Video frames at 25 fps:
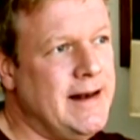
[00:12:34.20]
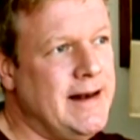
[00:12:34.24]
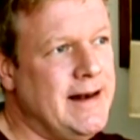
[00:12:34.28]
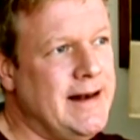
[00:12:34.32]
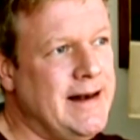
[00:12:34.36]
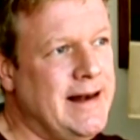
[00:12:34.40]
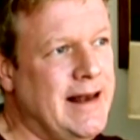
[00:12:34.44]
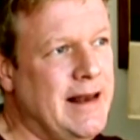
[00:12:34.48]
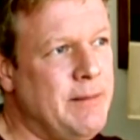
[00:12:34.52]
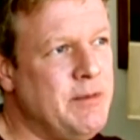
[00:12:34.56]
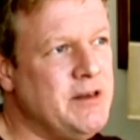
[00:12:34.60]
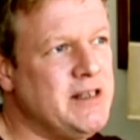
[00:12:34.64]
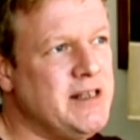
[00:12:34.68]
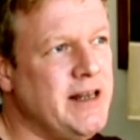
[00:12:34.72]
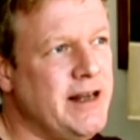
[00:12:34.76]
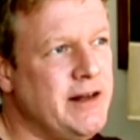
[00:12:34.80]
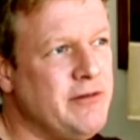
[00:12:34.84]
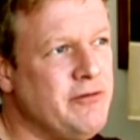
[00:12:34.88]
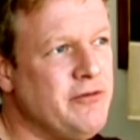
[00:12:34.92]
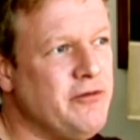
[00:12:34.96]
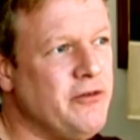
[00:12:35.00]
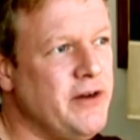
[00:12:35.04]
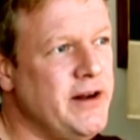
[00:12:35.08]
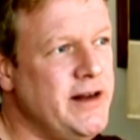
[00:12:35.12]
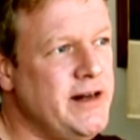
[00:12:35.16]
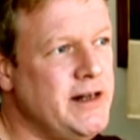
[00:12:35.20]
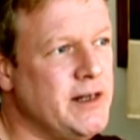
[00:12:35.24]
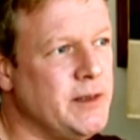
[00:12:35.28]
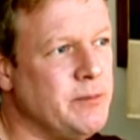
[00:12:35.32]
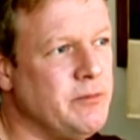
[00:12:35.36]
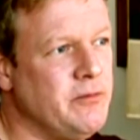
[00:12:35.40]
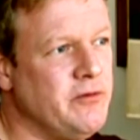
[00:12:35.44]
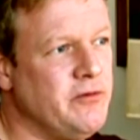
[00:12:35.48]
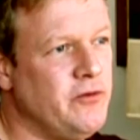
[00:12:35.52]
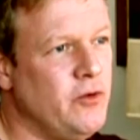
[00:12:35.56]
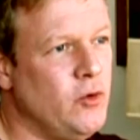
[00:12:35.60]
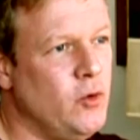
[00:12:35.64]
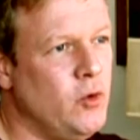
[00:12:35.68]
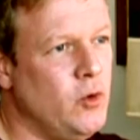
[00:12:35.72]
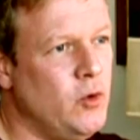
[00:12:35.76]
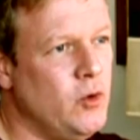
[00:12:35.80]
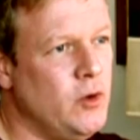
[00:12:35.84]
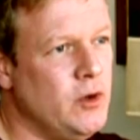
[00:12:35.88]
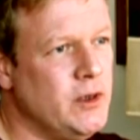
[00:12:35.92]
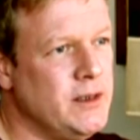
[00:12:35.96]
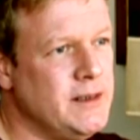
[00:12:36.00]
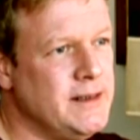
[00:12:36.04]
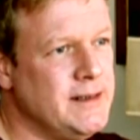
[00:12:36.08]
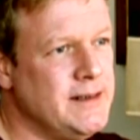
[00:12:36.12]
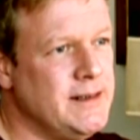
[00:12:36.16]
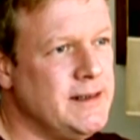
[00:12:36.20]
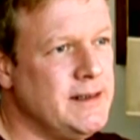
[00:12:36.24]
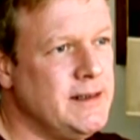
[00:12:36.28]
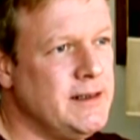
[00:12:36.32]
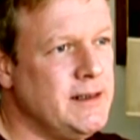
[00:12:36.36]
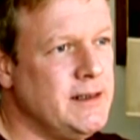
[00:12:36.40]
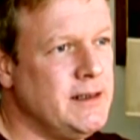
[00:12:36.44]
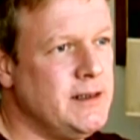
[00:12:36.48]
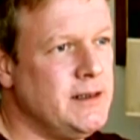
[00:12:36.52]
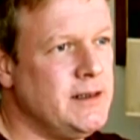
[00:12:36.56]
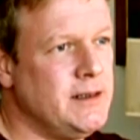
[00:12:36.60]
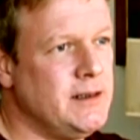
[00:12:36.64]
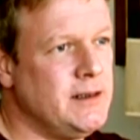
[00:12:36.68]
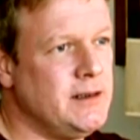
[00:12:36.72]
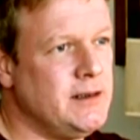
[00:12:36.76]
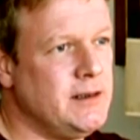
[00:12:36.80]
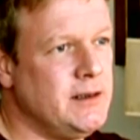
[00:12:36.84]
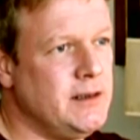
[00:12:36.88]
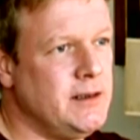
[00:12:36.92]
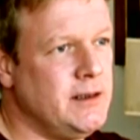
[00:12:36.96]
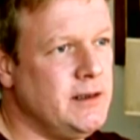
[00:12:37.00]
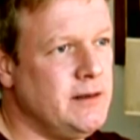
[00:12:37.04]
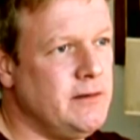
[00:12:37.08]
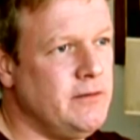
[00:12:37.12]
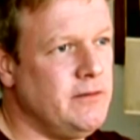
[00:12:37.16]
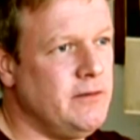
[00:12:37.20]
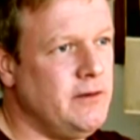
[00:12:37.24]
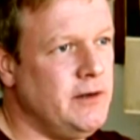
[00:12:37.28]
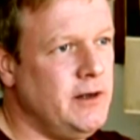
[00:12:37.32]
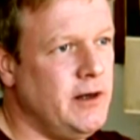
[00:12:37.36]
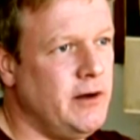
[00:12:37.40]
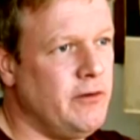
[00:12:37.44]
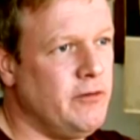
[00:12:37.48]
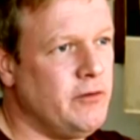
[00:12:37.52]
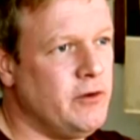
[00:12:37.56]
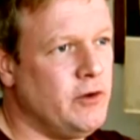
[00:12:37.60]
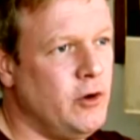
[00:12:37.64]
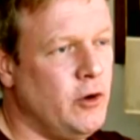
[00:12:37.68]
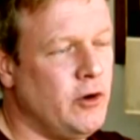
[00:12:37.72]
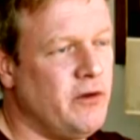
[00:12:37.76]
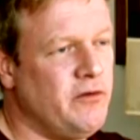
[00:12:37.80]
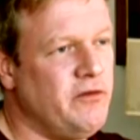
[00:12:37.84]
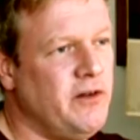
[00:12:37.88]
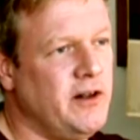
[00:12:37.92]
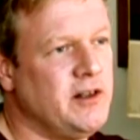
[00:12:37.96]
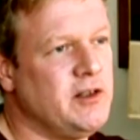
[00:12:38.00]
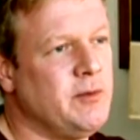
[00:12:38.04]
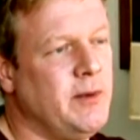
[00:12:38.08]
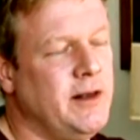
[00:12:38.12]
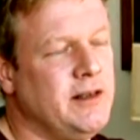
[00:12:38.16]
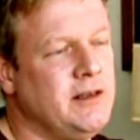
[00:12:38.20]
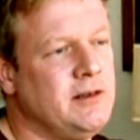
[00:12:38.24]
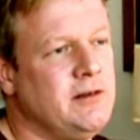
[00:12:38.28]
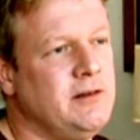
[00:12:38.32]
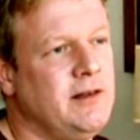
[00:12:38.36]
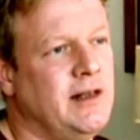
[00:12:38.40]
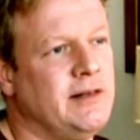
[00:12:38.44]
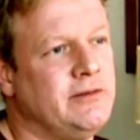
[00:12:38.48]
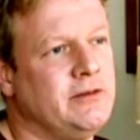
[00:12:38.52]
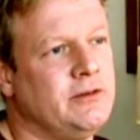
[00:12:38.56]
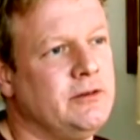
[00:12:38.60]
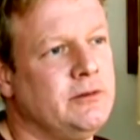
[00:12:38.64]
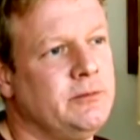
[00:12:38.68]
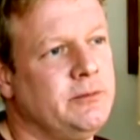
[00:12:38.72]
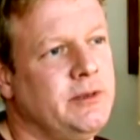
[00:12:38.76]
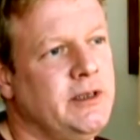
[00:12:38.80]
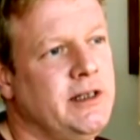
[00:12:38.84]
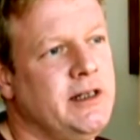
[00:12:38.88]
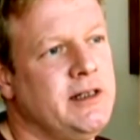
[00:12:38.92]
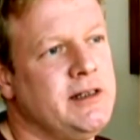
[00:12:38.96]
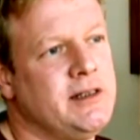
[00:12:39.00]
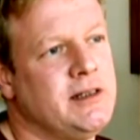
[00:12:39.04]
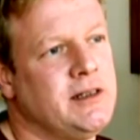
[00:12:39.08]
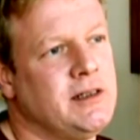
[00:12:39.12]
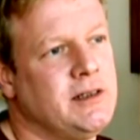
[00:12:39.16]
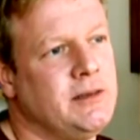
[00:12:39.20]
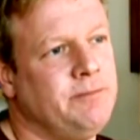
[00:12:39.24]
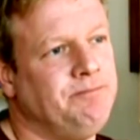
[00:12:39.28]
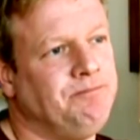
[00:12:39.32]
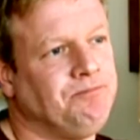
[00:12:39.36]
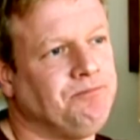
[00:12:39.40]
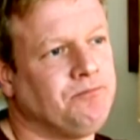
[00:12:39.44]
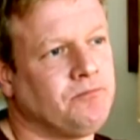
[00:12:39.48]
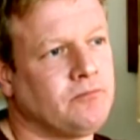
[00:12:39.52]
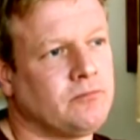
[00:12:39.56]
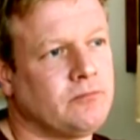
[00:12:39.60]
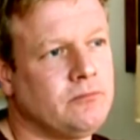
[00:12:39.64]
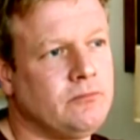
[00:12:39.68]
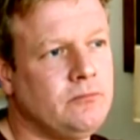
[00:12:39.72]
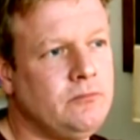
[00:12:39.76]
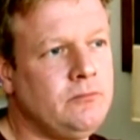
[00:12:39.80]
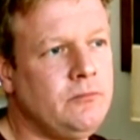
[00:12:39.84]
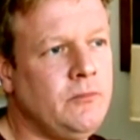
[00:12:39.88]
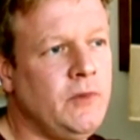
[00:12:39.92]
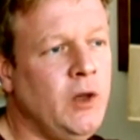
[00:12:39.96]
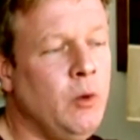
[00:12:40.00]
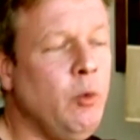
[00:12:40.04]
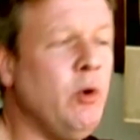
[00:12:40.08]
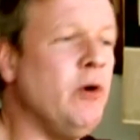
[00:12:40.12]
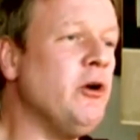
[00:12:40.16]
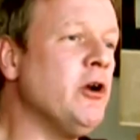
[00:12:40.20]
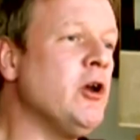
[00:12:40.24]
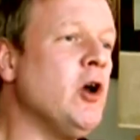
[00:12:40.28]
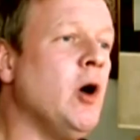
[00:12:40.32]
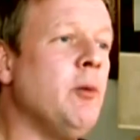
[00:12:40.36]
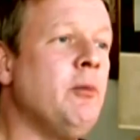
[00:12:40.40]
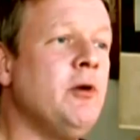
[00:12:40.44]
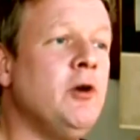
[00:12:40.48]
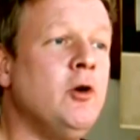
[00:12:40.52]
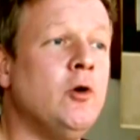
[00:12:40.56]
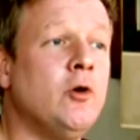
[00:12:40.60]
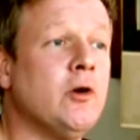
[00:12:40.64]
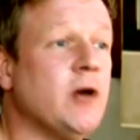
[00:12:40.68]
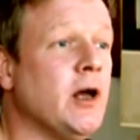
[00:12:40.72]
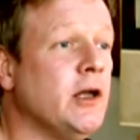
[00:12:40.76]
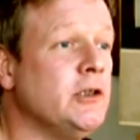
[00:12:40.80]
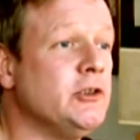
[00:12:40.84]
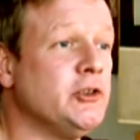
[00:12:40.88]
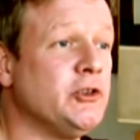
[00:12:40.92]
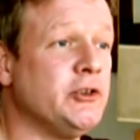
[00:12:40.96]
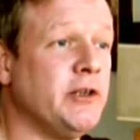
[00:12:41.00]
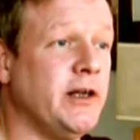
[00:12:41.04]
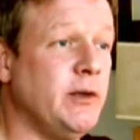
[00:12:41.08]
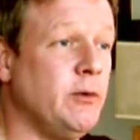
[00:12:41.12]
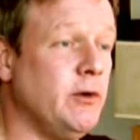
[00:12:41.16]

liberty and freedom, for, you know, on a fundamental level, because we're a common law country.